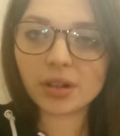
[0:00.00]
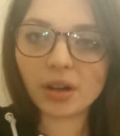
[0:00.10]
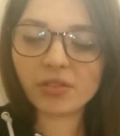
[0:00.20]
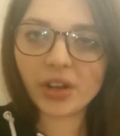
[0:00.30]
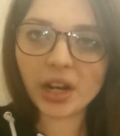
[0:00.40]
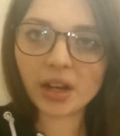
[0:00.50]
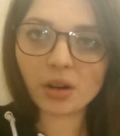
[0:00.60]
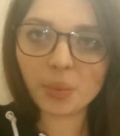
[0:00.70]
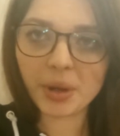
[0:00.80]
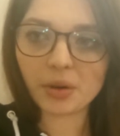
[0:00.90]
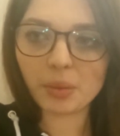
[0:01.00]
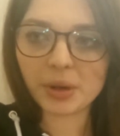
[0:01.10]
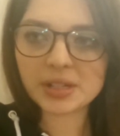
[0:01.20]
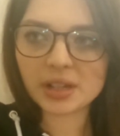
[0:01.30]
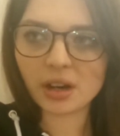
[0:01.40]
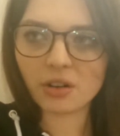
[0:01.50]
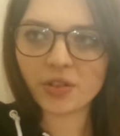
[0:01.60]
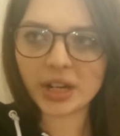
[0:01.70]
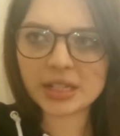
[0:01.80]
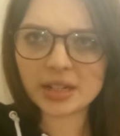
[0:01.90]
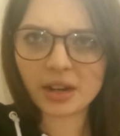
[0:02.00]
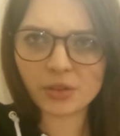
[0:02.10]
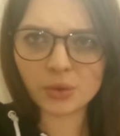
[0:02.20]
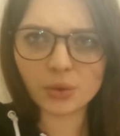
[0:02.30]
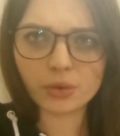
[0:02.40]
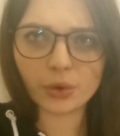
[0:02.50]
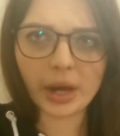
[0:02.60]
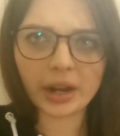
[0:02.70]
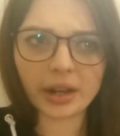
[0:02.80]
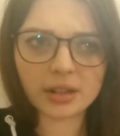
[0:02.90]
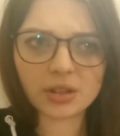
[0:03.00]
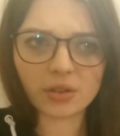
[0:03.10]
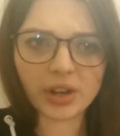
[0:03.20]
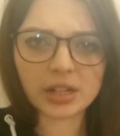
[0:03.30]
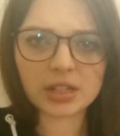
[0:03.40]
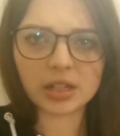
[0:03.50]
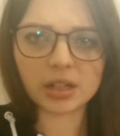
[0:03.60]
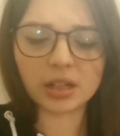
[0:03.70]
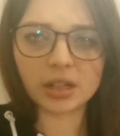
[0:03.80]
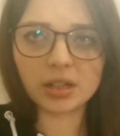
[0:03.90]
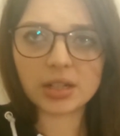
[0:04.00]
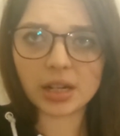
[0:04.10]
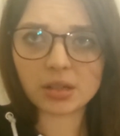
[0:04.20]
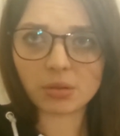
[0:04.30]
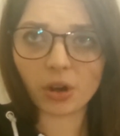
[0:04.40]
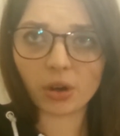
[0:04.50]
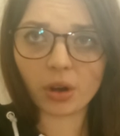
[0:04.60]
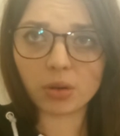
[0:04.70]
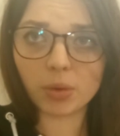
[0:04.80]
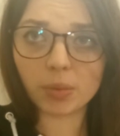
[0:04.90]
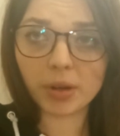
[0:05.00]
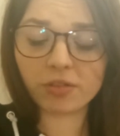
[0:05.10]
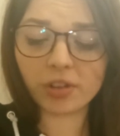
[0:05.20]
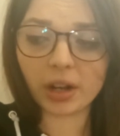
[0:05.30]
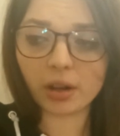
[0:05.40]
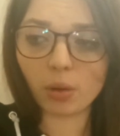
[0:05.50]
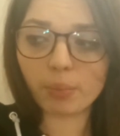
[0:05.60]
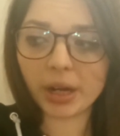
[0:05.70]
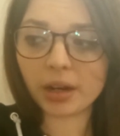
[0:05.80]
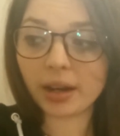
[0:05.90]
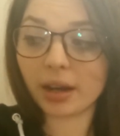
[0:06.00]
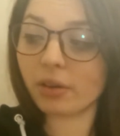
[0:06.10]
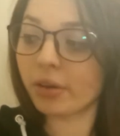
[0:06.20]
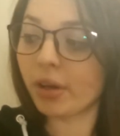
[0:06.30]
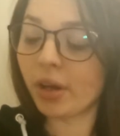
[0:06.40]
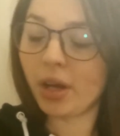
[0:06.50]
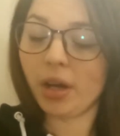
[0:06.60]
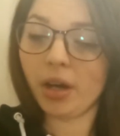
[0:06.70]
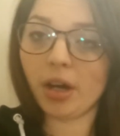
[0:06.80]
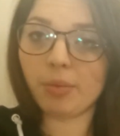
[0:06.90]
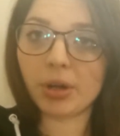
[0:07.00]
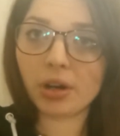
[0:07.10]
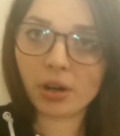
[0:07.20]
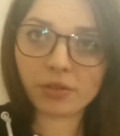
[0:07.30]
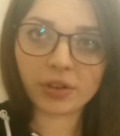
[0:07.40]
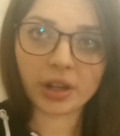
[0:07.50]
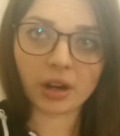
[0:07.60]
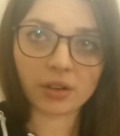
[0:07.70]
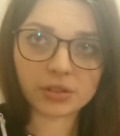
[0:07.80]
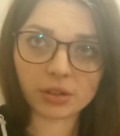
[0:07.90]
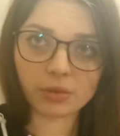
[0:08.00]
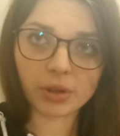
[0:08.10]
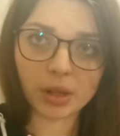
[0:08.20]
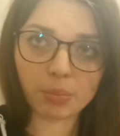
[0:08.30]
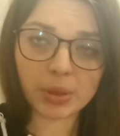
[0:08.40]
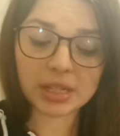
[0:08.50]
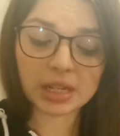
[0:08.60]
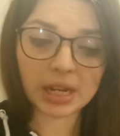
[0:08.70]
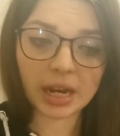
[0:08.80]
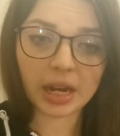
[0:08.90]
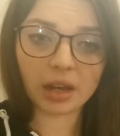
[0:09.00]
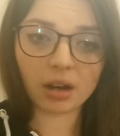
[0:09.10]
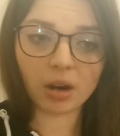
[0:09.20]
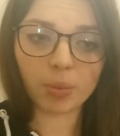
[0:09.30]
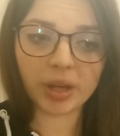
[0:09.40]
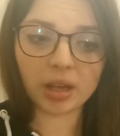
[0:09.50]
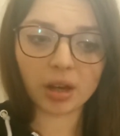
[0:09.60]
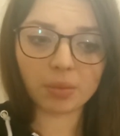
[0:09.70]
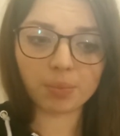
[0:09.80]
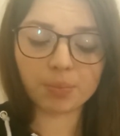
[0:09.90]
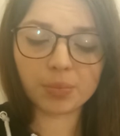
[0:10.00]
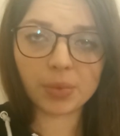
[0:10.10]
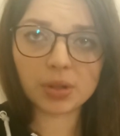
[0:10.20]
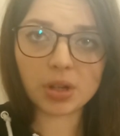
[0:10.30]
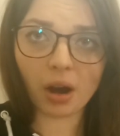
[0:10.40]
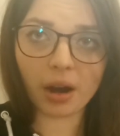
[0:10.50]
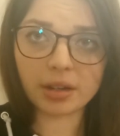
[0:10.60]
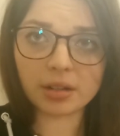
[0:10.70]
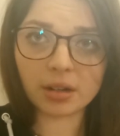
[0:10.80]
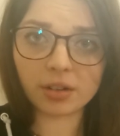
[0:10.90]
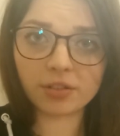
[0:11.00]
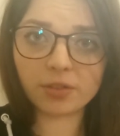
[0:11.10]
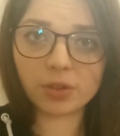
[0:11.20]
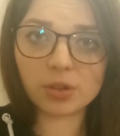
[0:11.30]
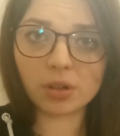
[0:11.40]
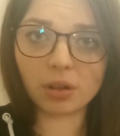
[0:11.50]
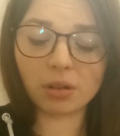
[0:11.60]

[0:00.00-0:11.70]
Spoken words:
I'm feeling a lot better in myself. I did have an awful headache, so I've had to take some cocodamol, but I'm feeling a lot better now. And hopefully after a really busy day, I'll be tired enough to